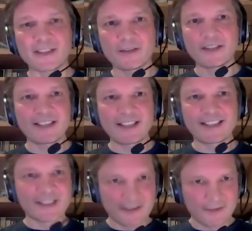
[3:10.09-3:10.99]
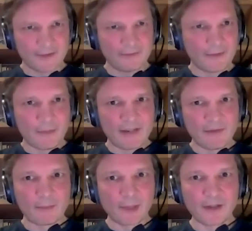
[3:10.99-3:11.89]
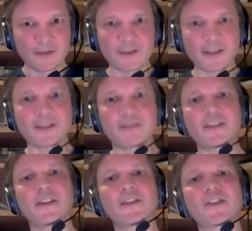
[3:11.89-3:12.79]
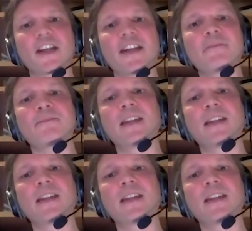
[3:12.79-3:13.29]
So this is kind of a bit of a blow for Hergé.